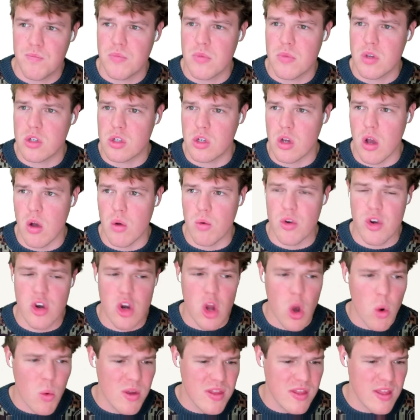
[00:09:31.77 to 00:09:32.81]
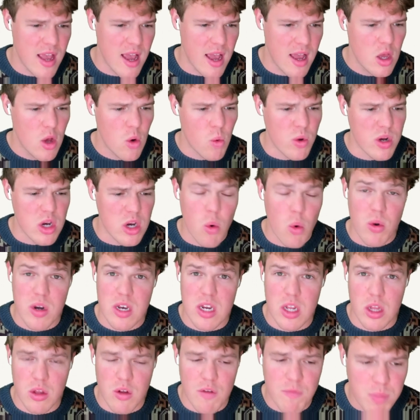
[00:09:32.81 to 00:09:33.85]
So knowing that, we know we're
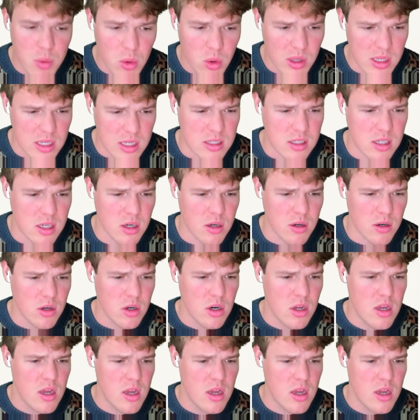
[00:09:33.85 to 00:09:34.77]
dealing with booleans here.